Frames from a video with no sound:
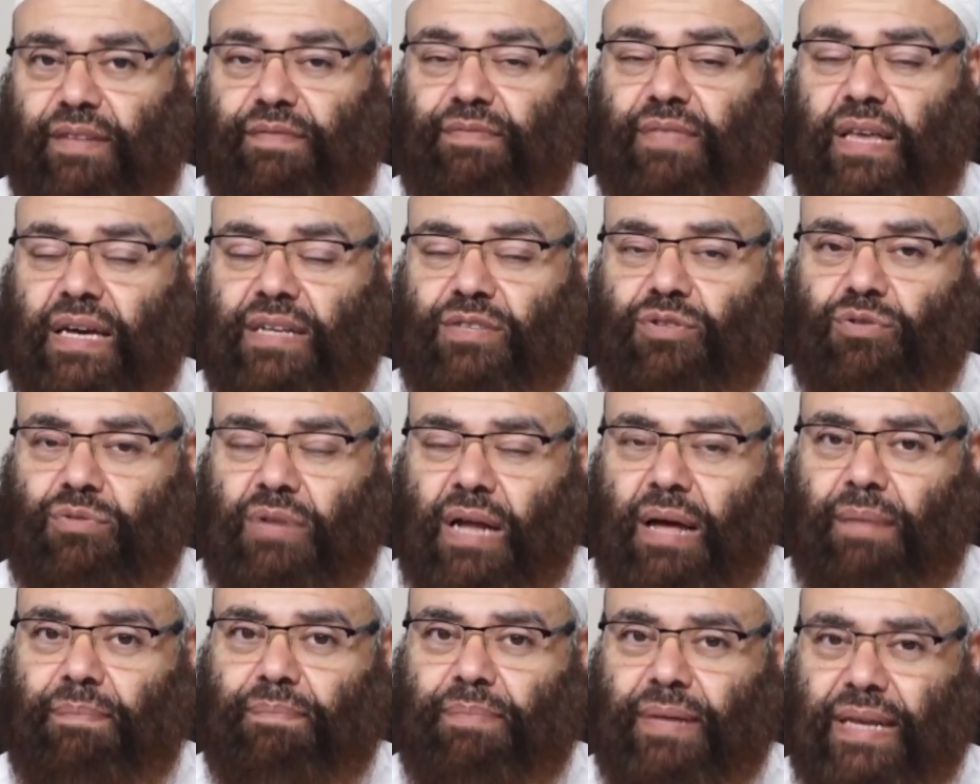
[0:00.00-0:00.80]
If they do
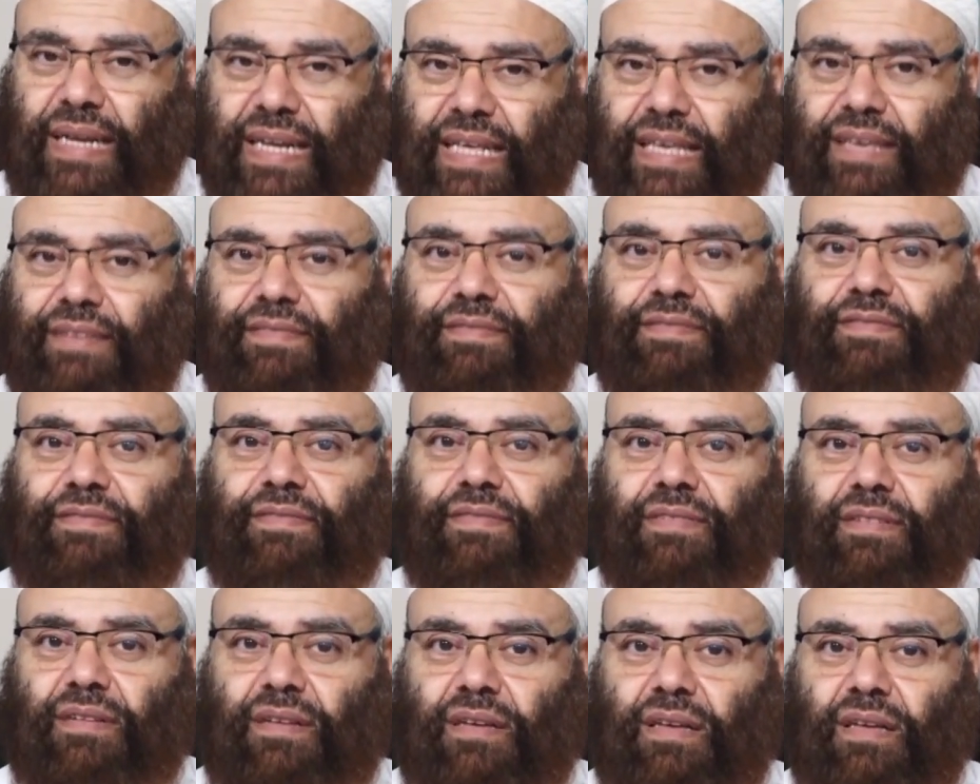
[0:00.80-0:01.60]
not
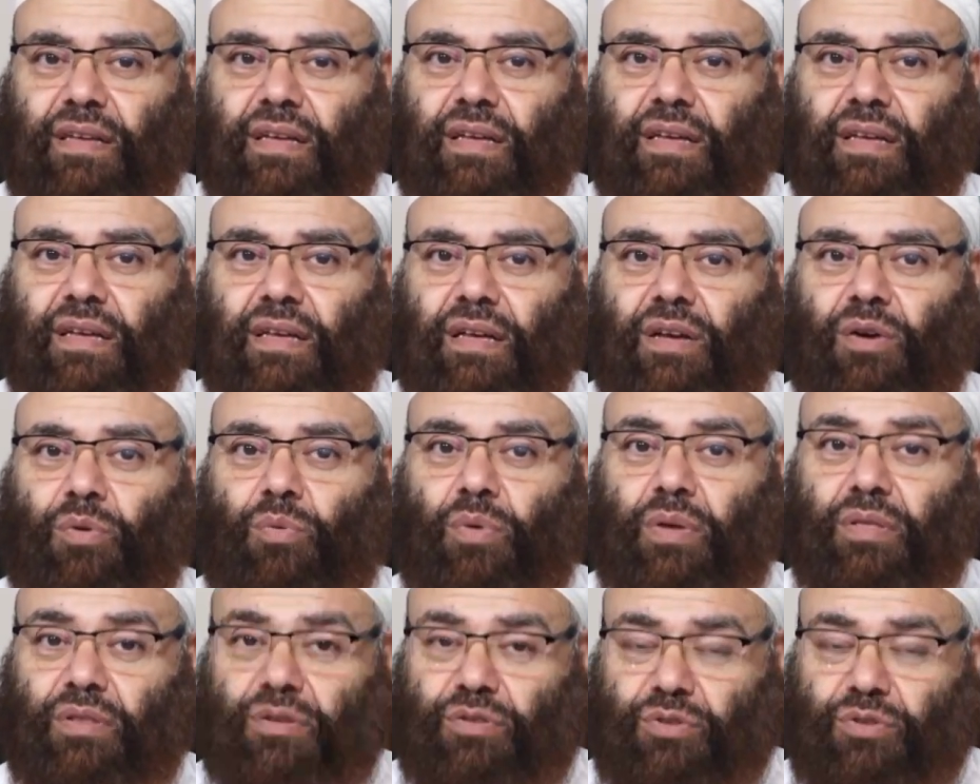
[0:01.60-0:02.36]
believe when